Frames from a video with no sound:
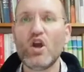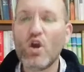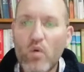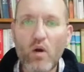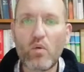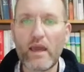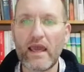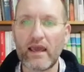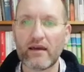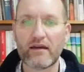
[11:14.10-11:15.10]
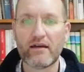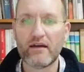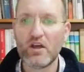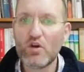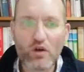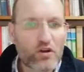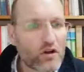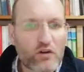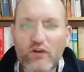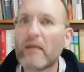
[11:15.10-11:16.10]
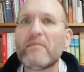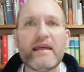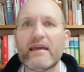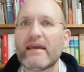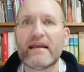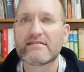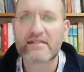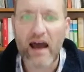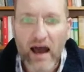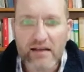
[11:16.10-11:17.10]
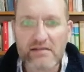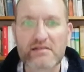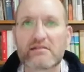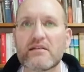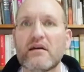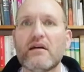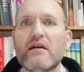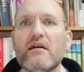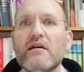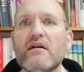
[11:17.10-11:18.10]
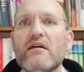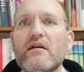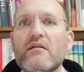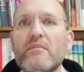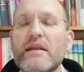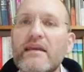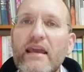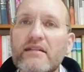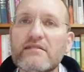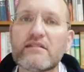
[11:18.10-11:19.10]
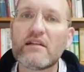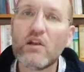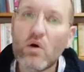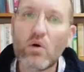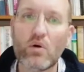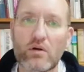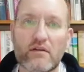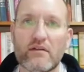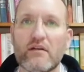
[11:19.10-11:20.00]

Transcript: Who are we? You are not grumbling against us, but against the Lord.